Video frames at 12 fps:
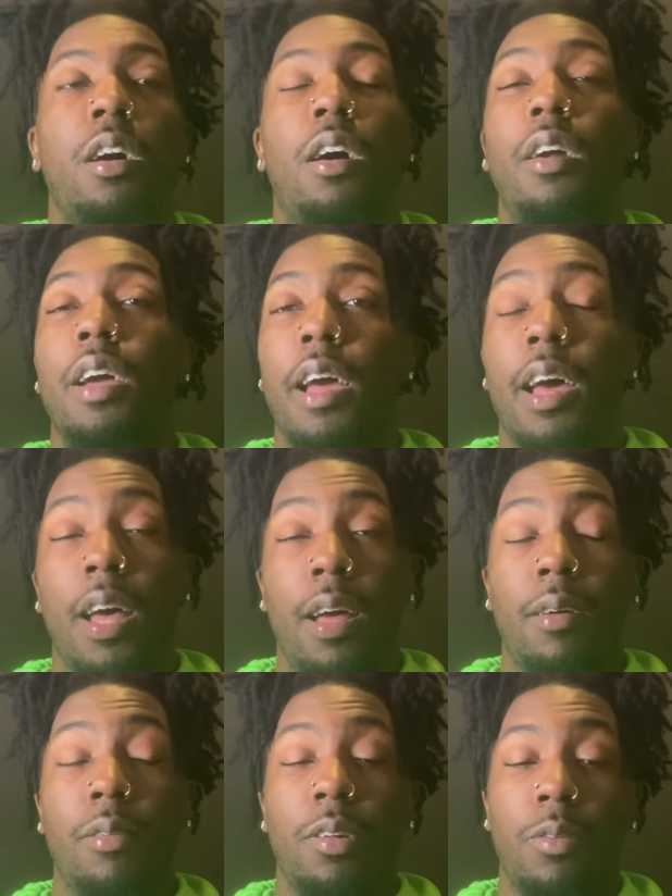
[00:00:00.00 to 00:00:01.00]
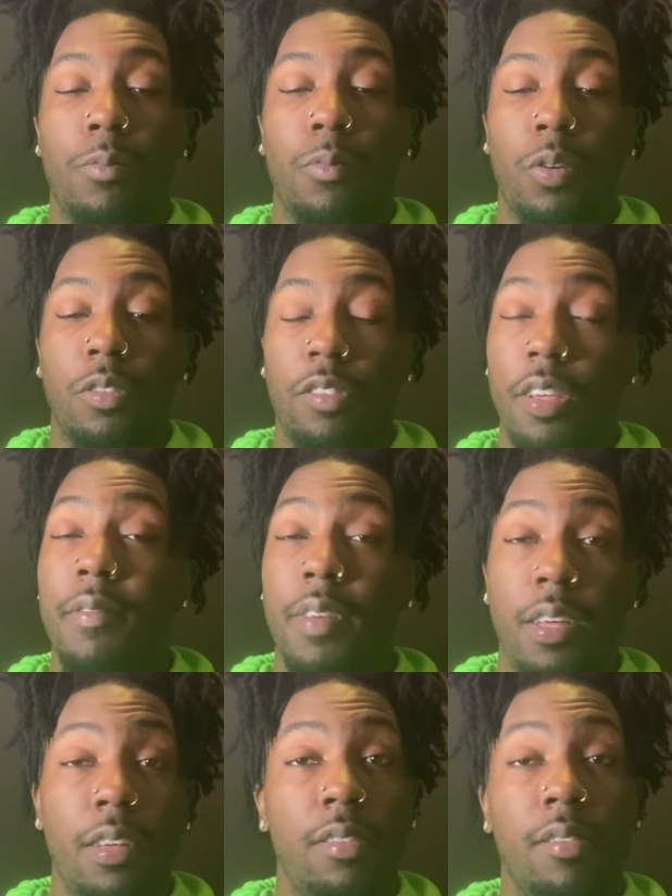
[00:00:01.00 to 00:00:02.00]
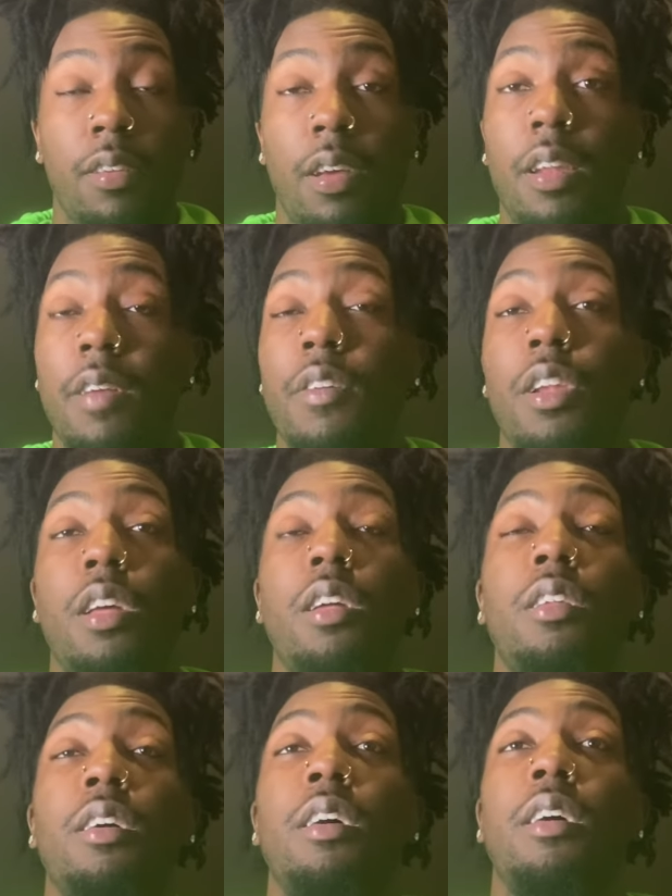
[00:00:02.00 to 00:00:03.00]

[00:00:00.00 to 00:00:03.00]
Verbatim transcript: All they had was TVs, and even then,